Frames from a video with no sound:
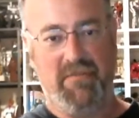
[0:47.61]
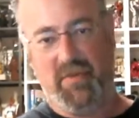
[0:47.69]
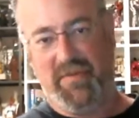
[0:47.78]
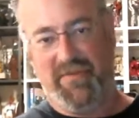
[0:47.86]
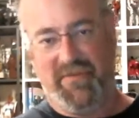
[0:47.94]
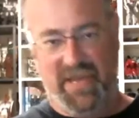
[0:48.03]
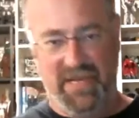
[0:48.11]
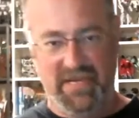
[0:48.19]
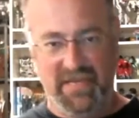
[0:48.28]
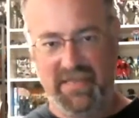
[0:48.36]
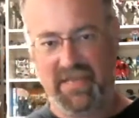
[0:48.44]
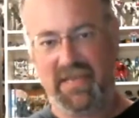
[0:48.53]
Boba Fett,
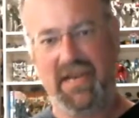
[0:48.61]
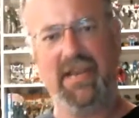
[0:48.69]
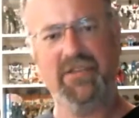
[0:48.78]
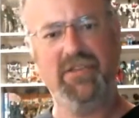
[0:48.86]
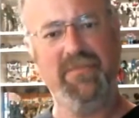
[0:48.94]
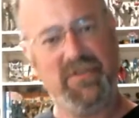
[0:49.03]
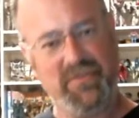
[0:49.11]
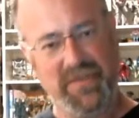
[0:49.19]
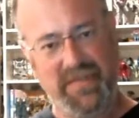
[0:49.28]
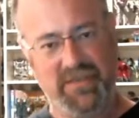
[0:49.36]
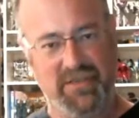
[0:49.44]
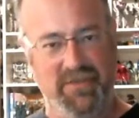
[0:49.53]
and the connection
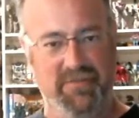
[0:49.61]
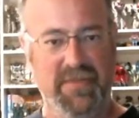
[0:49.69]
between the two.